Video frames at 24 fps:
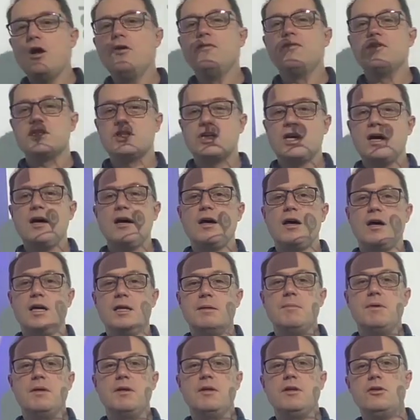over
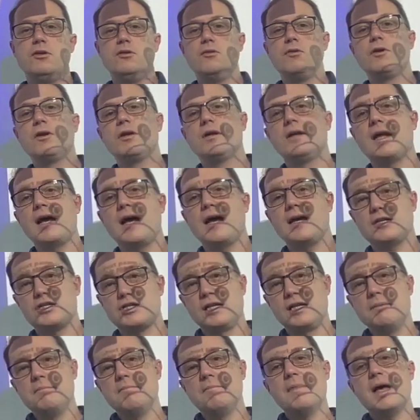time, you can
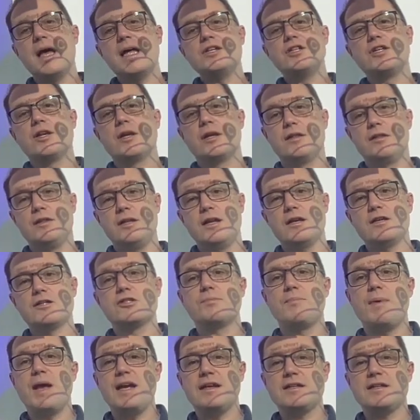actually measure the